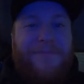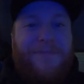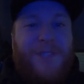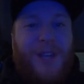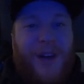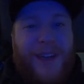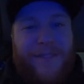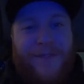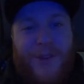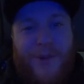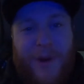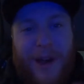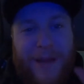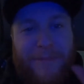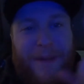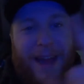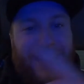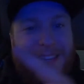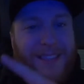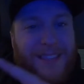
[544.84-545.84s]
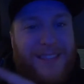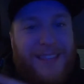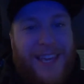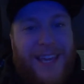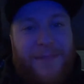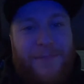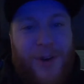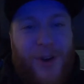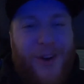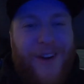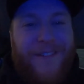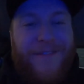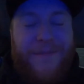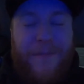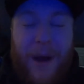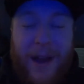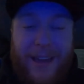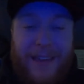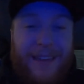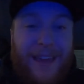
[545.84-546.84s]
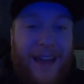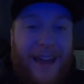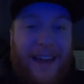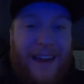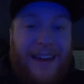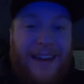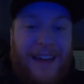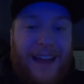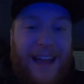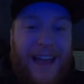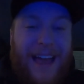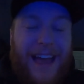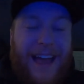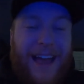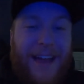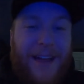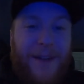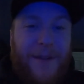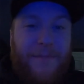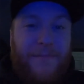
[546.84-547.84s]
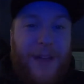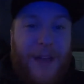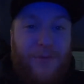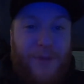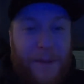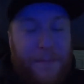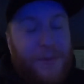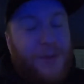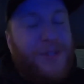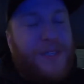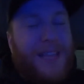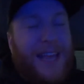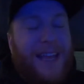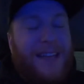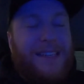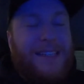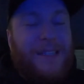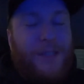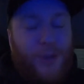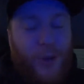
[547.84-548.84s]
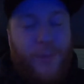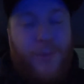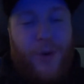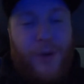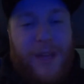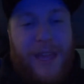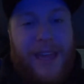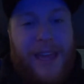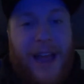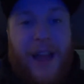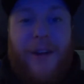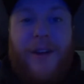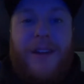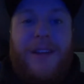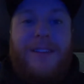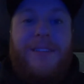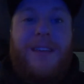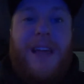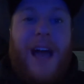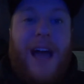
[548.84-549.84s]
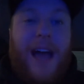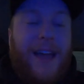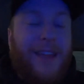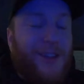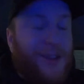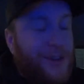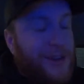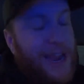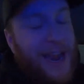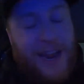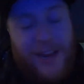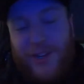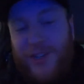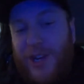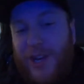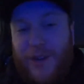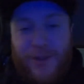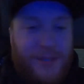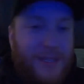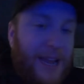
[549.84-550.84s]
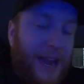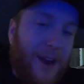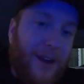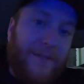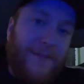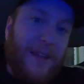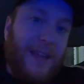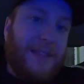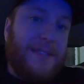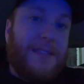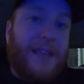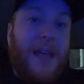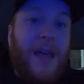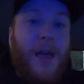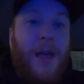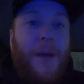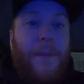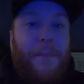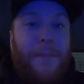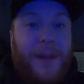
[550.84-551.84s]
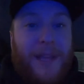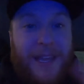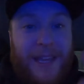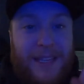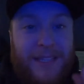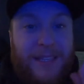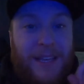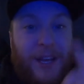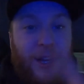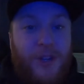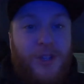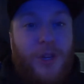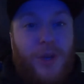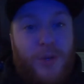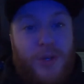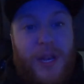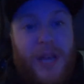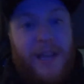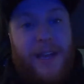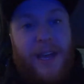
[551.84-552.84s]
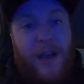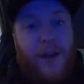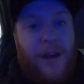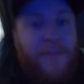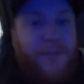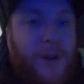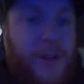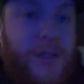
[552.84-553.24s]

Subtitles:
So if you want to match the theme of my car and represent Dub Monkey Garage at your car shows, car events, please do check out our